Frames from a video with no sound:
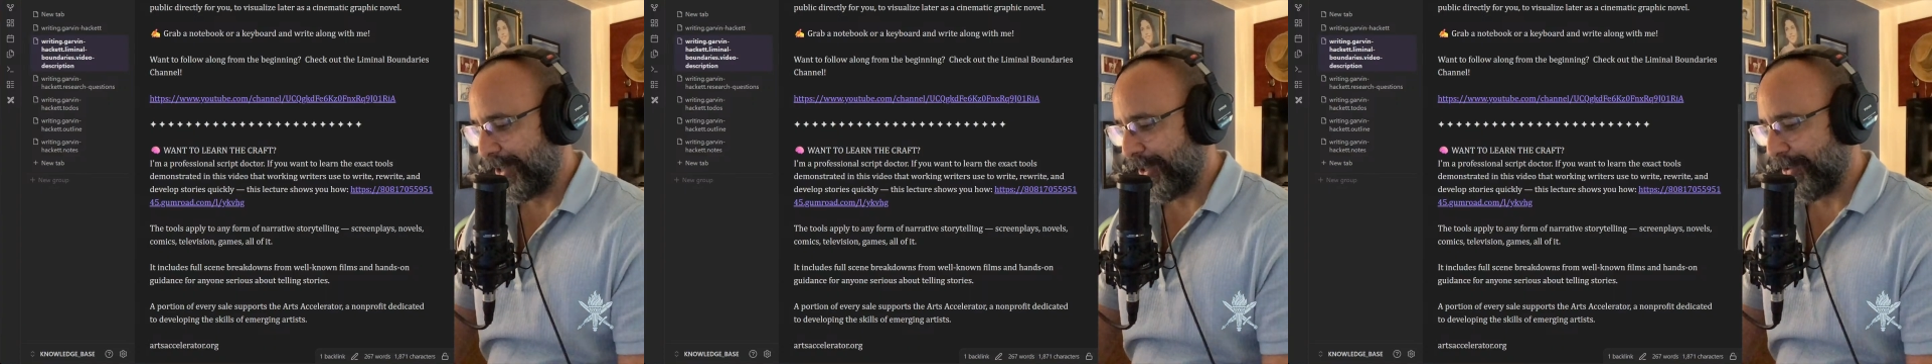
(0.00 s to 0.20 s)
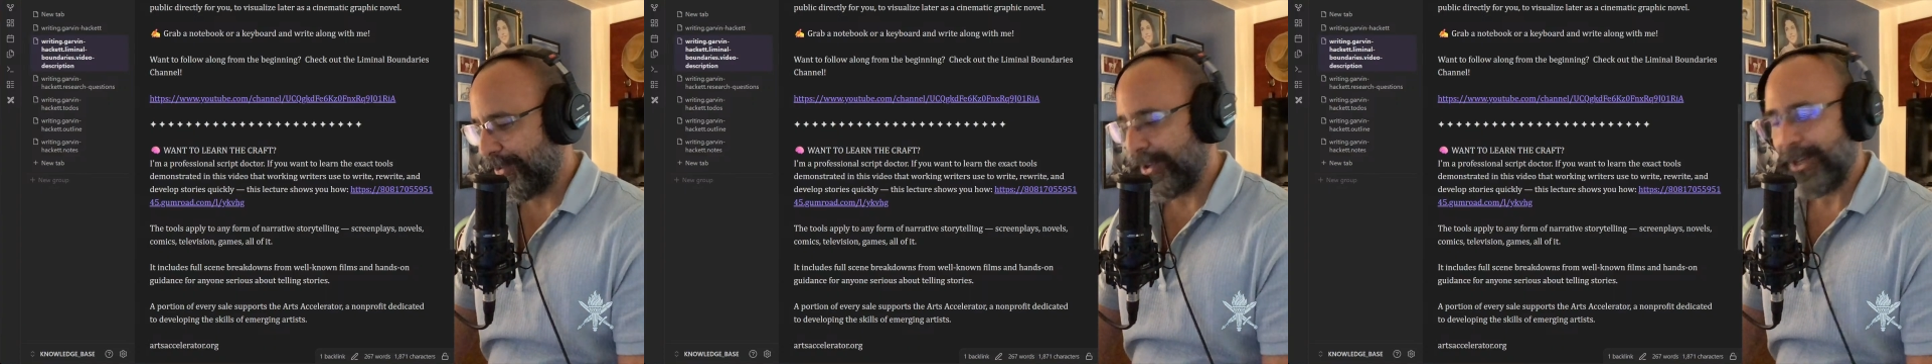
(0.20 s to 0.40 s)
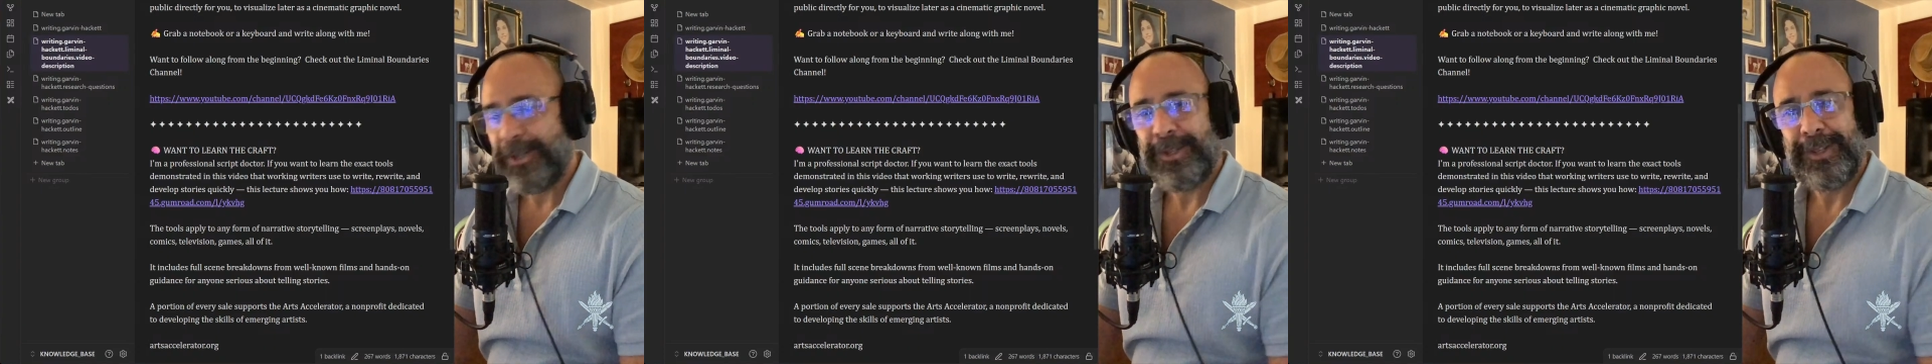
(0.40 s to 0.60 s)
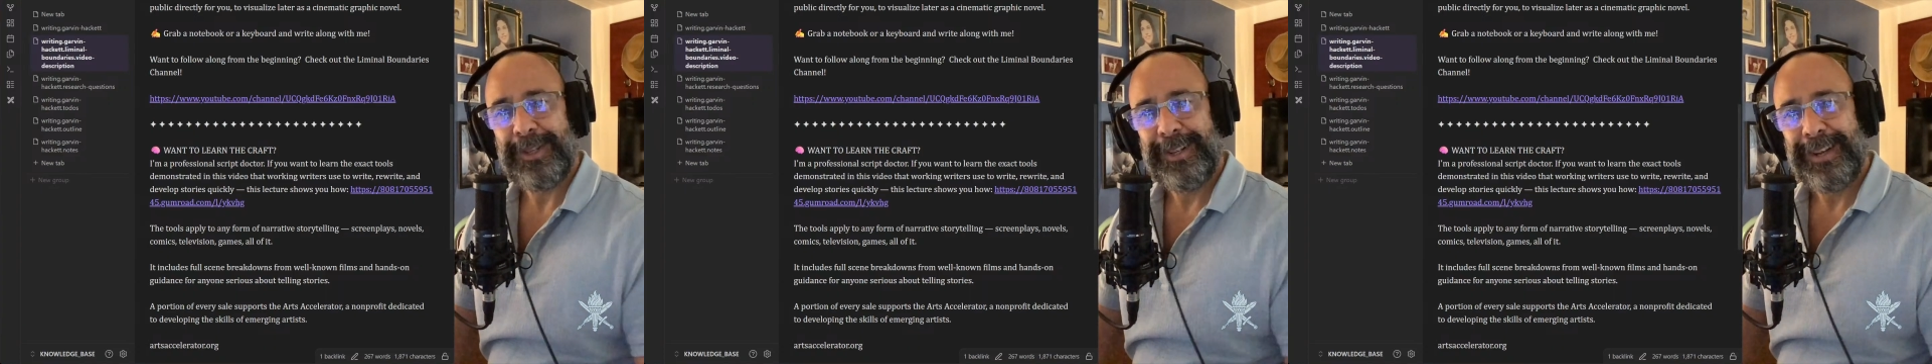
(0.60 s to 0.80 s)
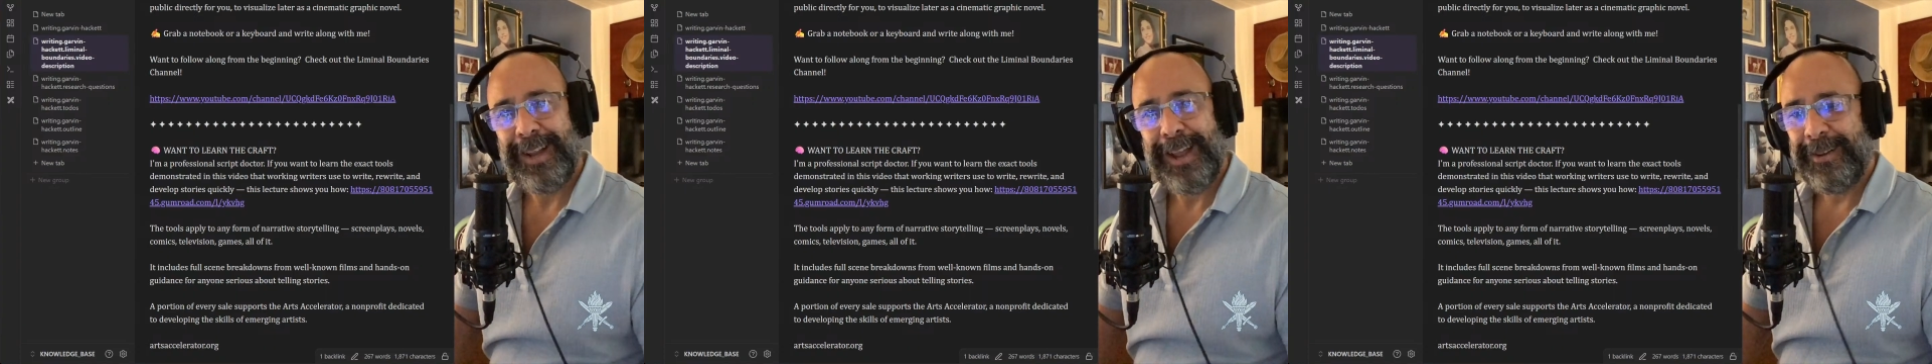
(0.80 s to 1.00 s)

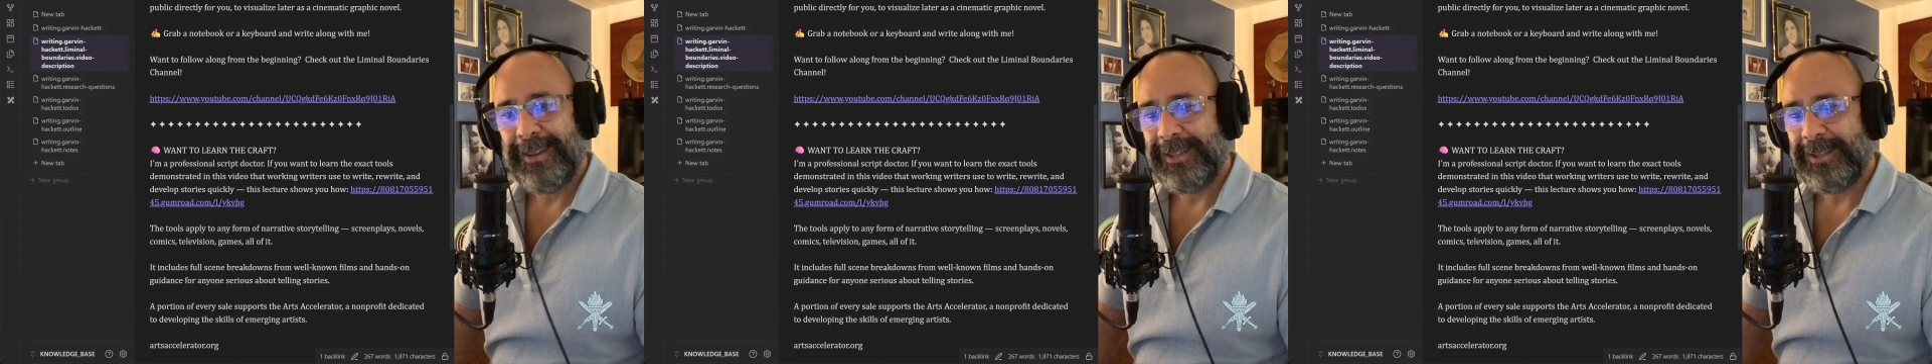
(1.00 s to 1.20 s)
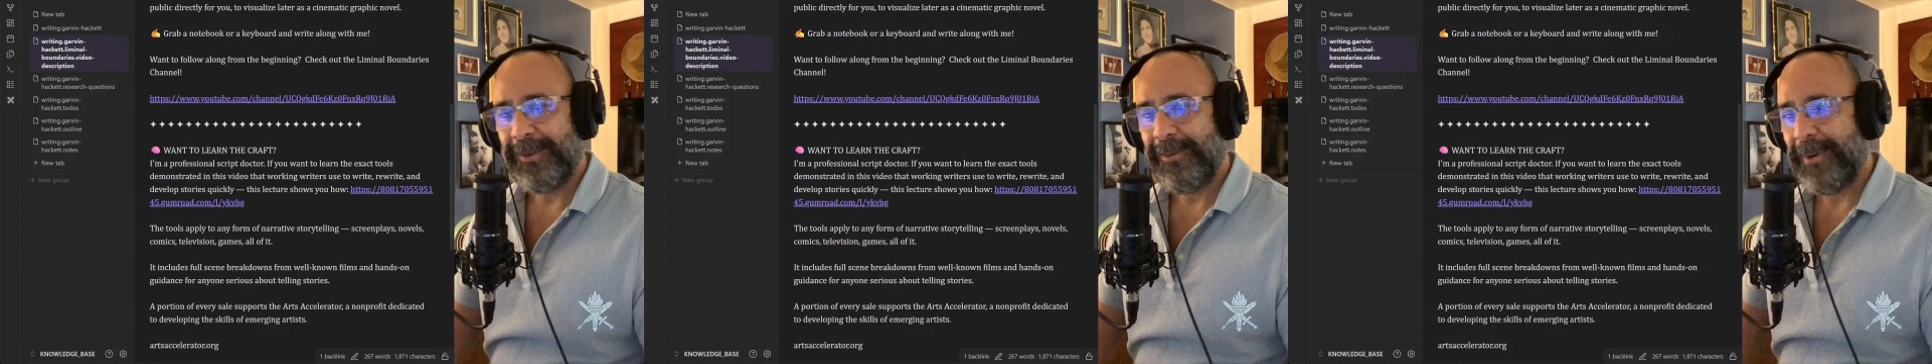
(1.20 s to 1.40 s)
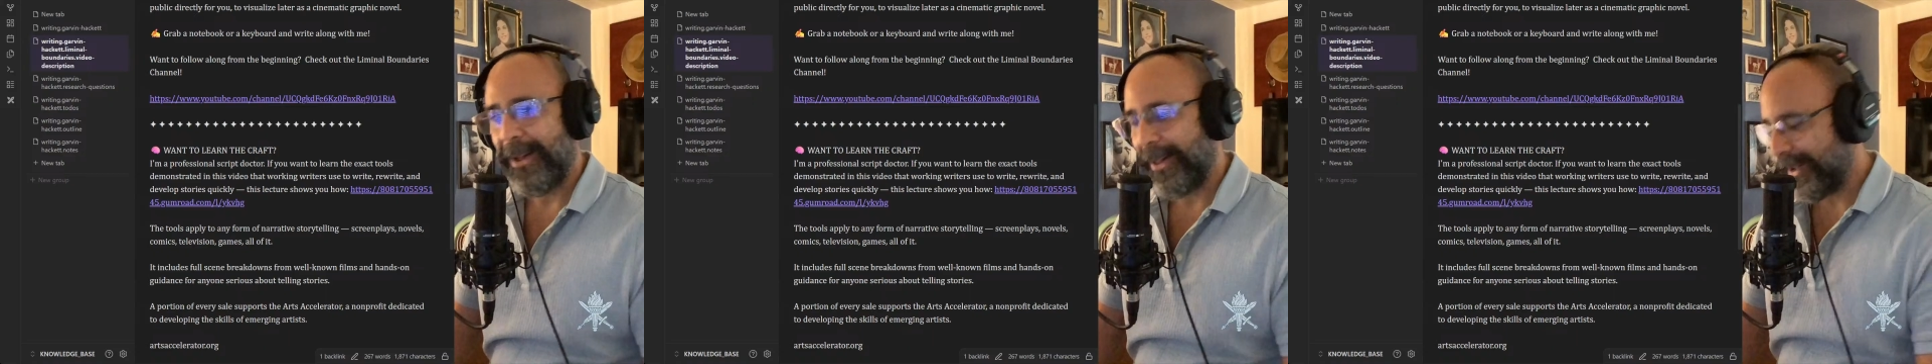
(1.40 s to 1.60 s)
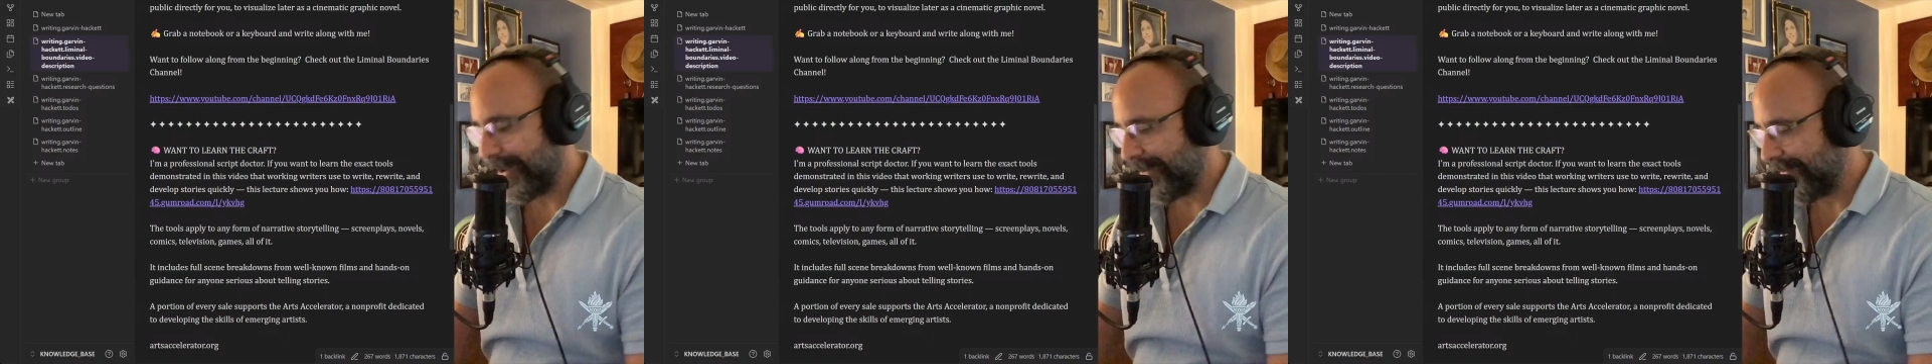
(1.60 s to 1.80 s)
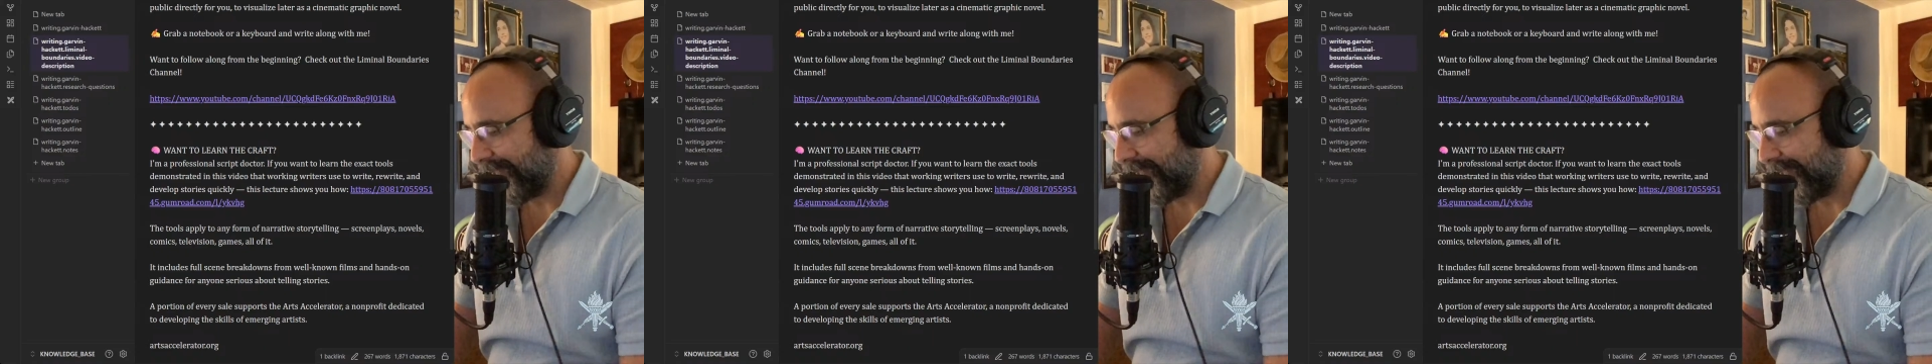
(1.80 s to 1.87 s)
tradition now is to welcome